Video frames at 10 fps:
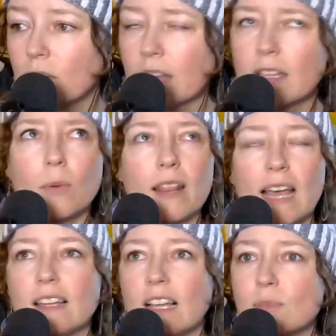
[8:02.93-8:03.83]
I think one of the
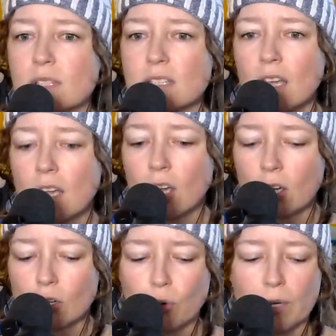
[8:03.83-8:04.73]
headlines was
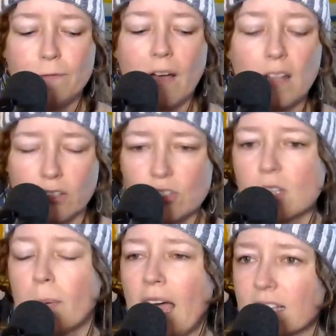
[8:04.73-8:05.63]
grief follows
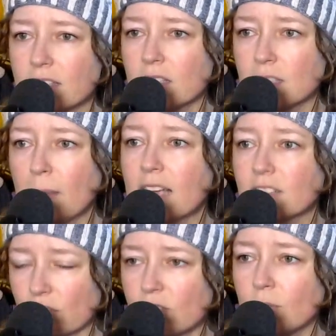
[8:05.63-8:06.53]
this
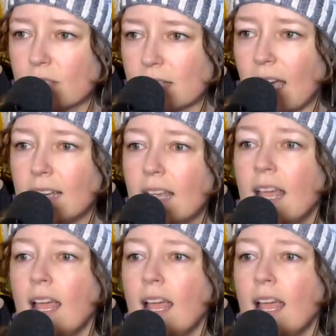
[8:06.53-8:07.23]
pastor's suicide.